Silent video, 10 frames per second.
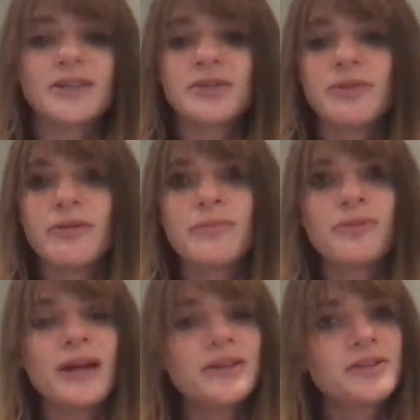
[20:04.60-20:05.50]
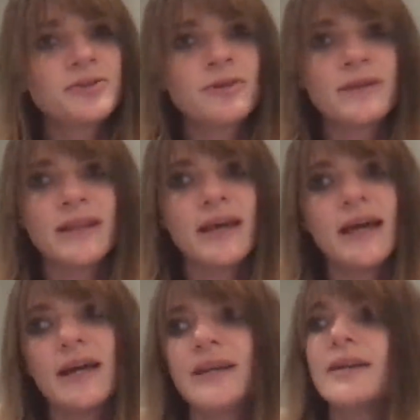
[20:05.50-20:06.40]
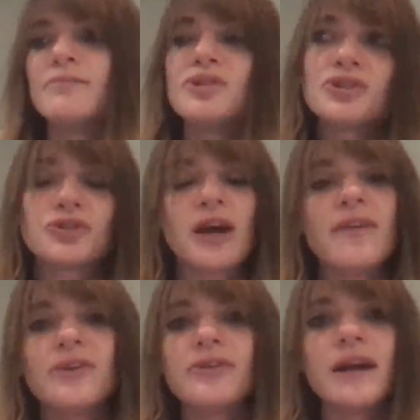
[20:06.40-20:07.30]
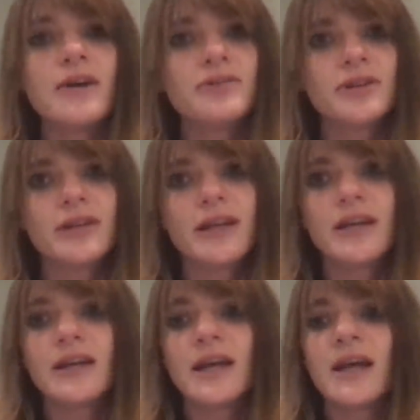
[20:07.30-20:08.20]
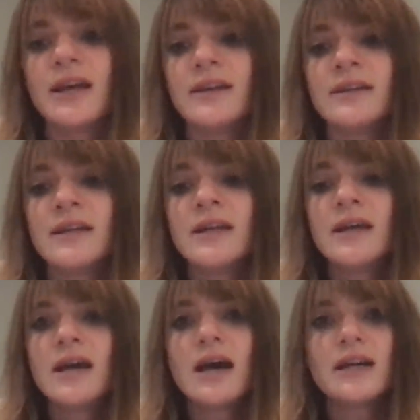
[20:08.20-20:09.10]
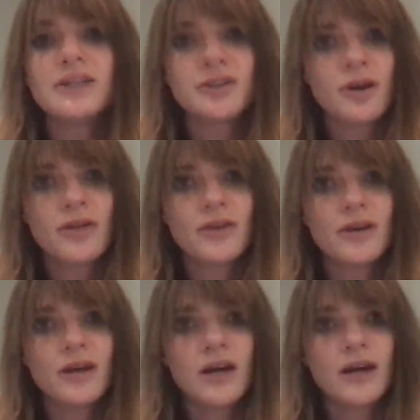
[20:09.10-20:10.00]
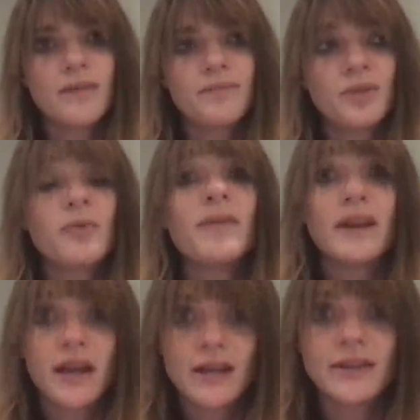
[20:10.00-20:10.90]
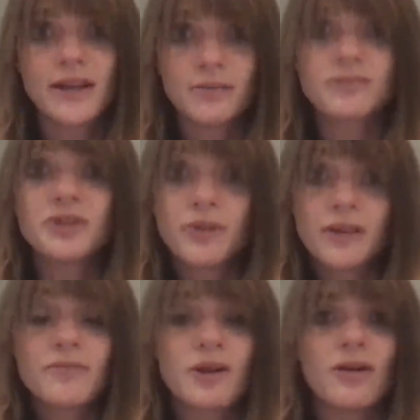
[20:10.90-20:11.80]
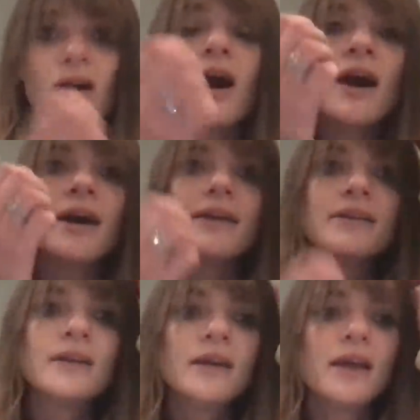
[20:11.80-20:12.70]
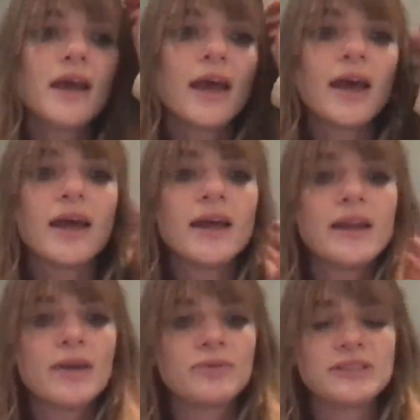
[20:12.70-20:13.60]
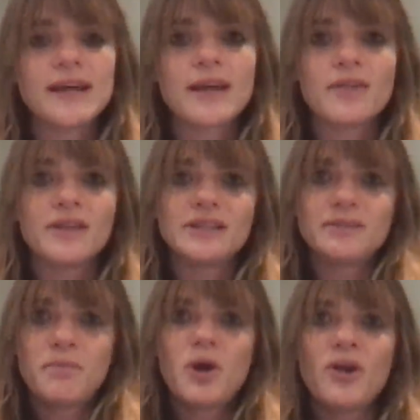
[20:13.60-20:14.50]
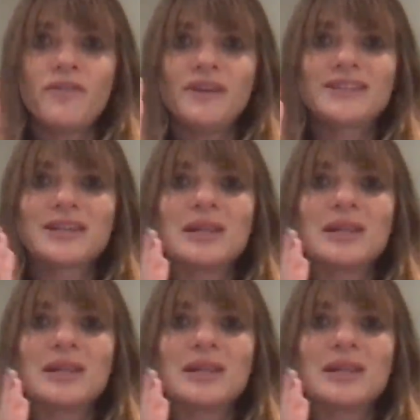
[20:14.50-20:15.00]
And so we were brainstorming that, and I'm just driving around looking, and I saw the one that I ended up doing the mural on. And it was like this perfect